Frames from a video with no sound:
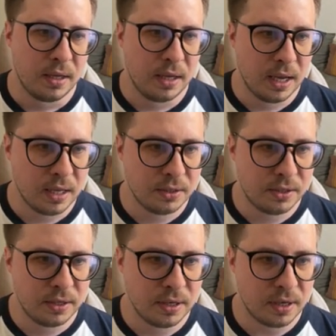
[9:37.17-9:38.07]
And
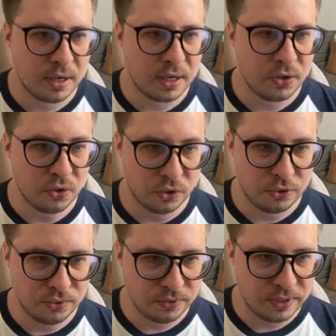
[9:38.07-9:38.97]
in order
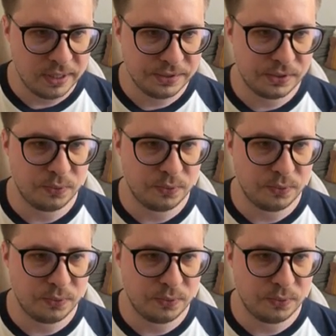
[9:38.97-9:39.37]
to do this,